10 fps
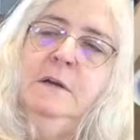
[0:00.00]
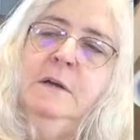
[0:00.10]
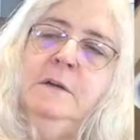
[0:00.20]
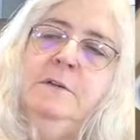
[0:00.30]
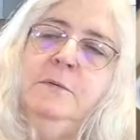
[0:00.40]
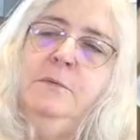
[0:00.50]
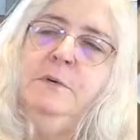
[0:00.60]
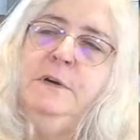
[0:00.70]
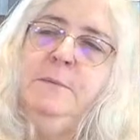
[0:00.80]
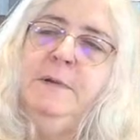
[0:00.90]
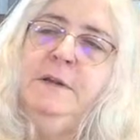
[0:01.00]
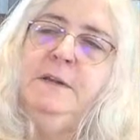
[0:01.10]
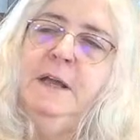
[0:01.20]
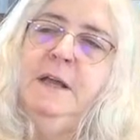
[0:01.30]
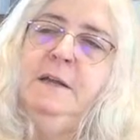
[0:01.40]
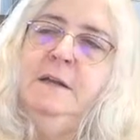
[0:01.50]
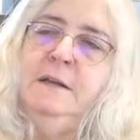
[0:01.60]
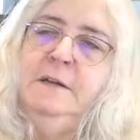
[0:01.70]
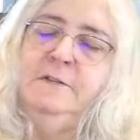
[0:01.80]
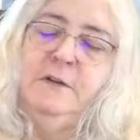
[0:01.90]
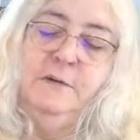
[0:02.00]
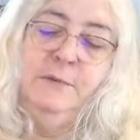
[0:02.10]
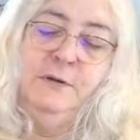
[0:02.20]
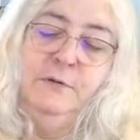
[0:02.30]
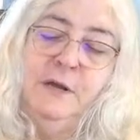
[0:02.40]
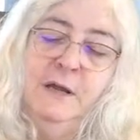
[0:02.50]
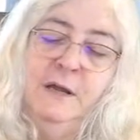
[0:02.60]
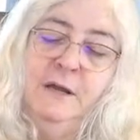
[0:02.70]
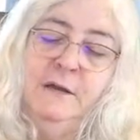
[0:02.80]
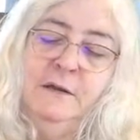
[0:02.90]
Don't worry about that. It's going to be okay.